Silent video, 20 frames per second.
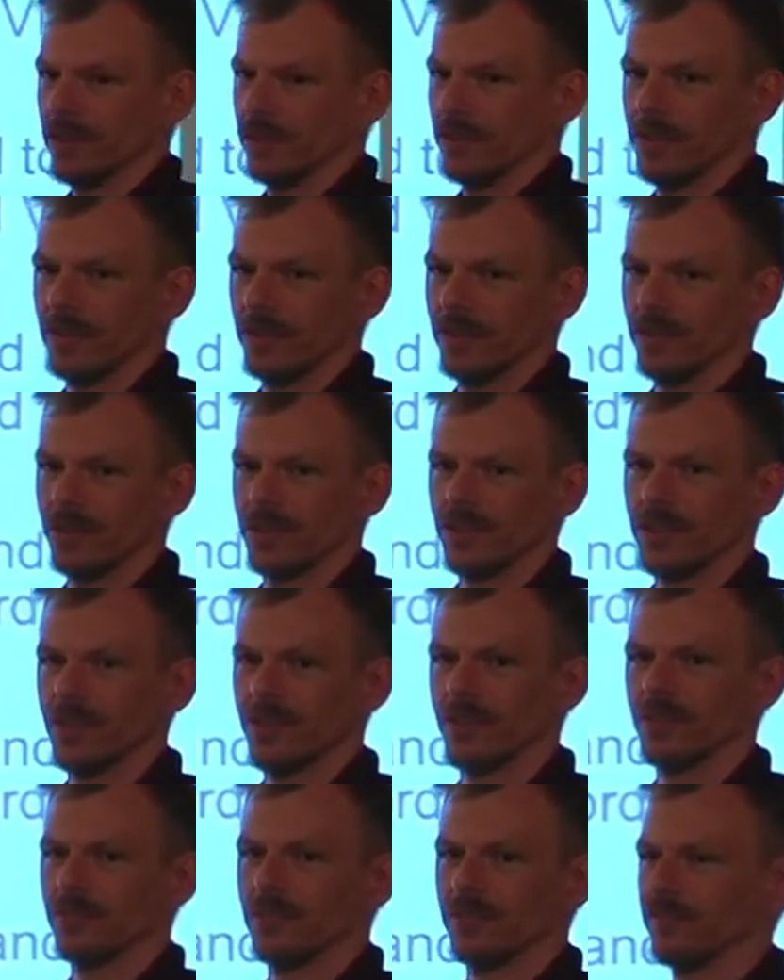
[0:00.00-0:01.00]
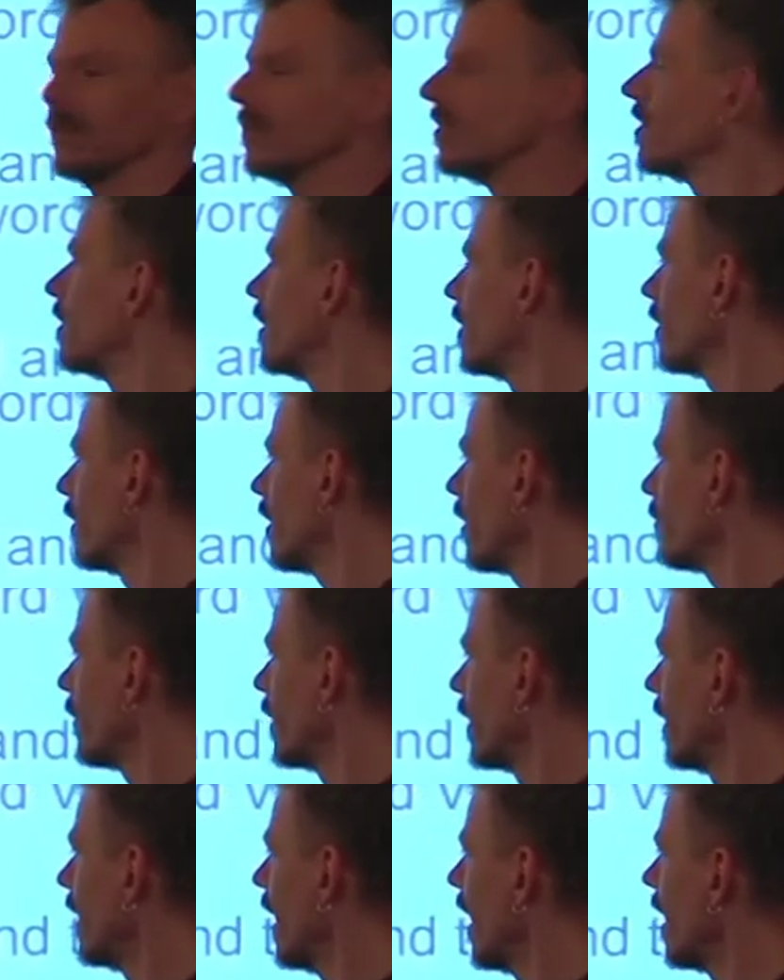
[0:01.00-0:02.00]
You do
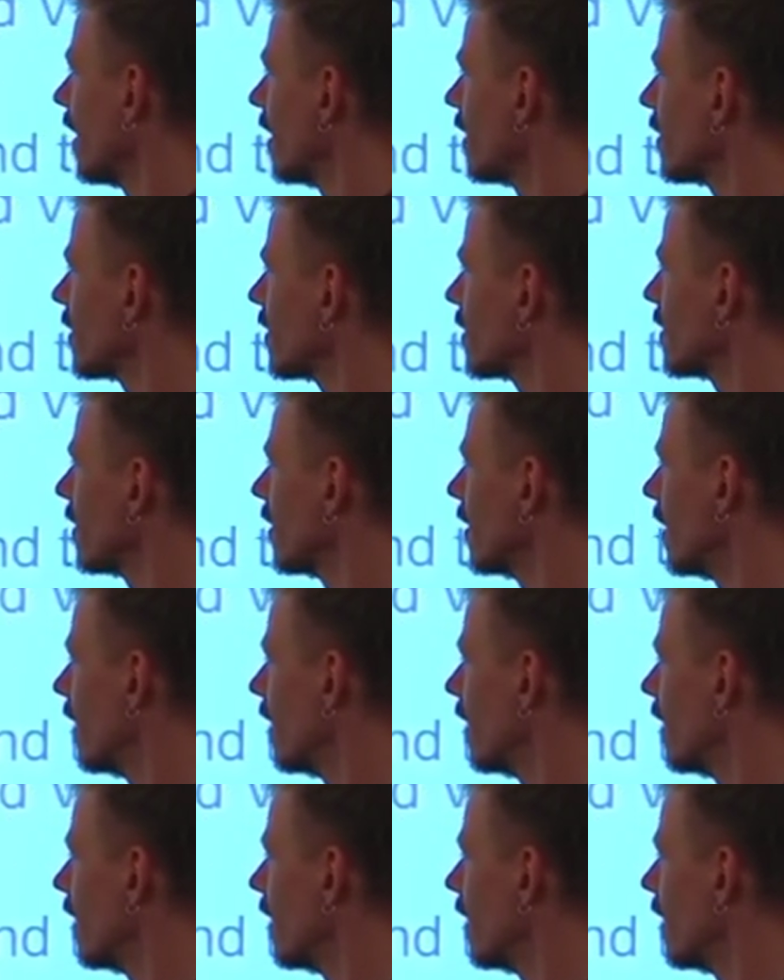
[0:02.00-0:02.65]
nothing else